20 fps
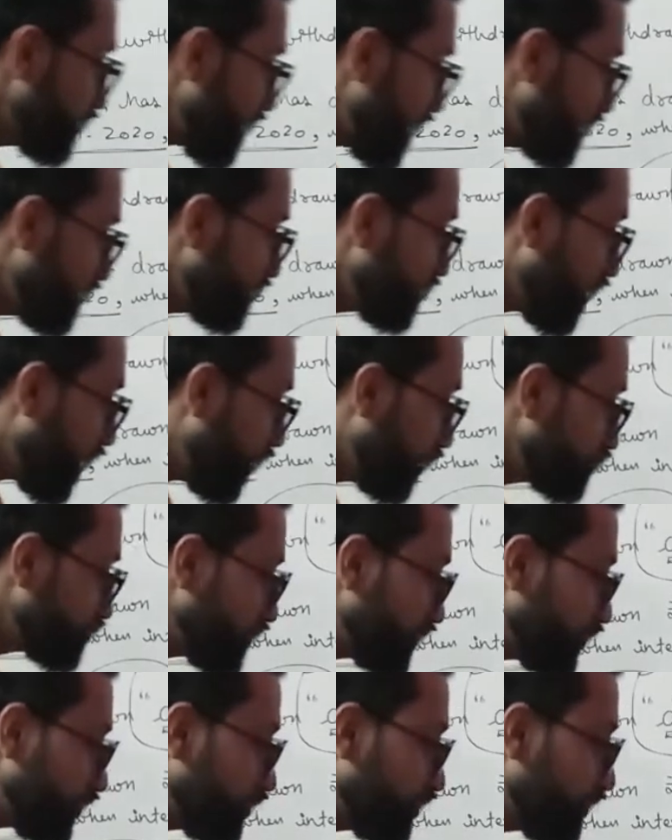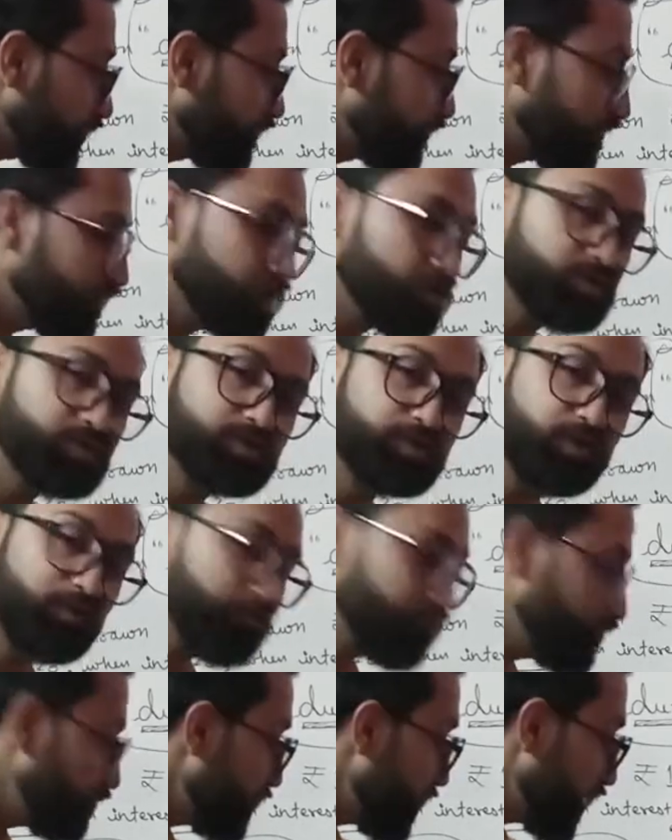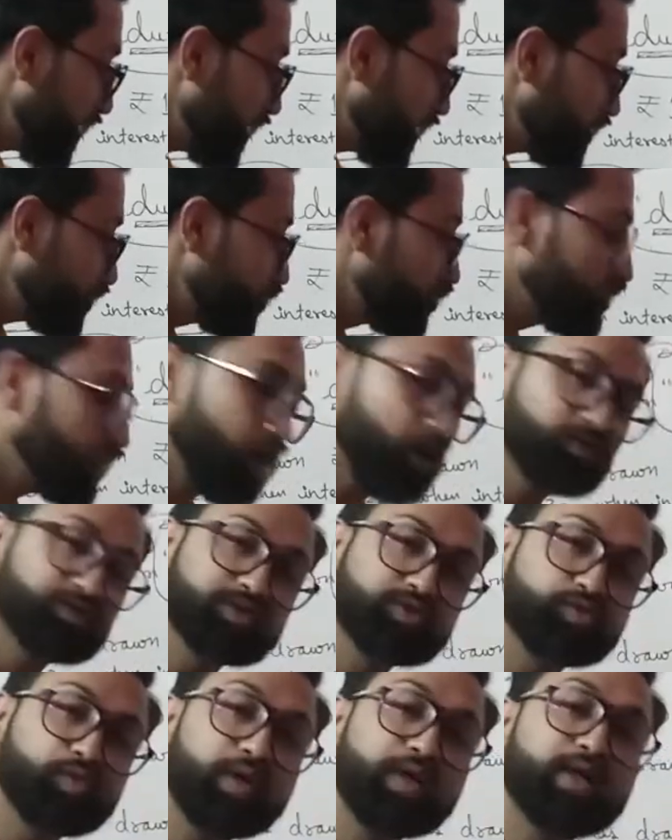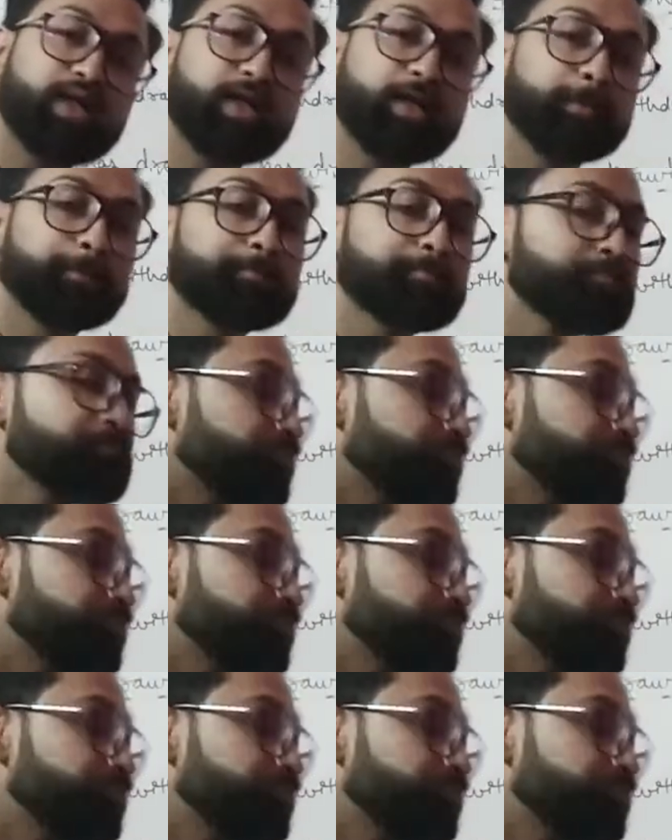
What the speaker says: 10,000 on the 1st of May 2020.